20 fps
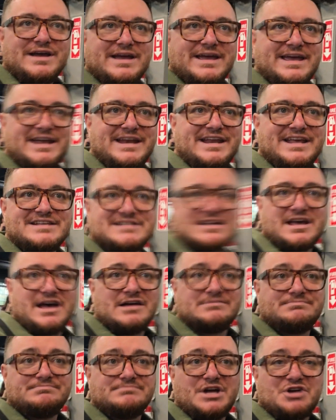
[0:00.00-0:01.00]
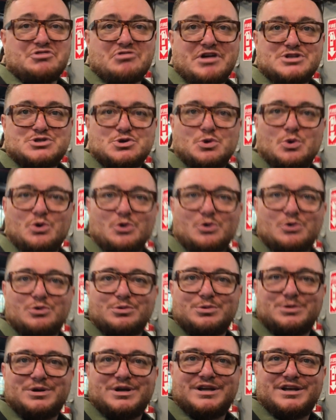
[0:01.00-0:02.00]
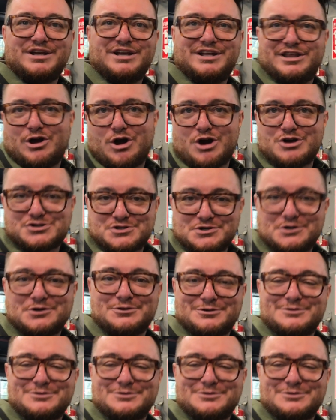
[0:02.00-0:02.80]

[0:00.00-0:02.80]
it is a great tool in the arsenal.